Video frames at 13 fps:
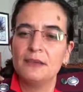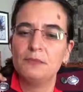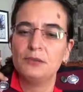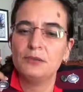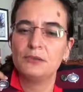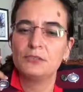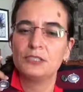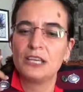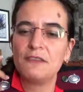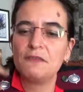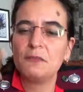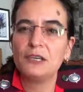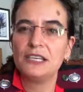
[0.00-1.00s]
because
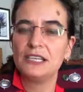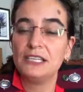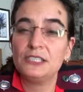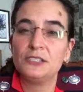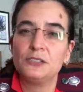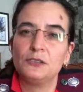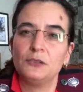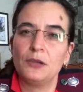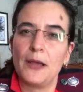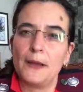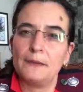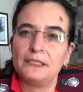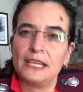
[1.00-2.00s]
everybody needs to
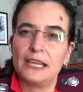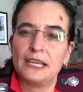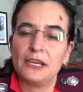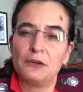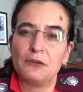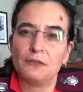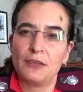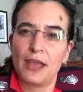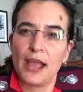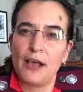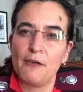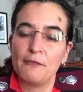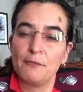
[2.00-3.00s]
take care of their
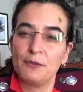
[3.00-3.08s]
health,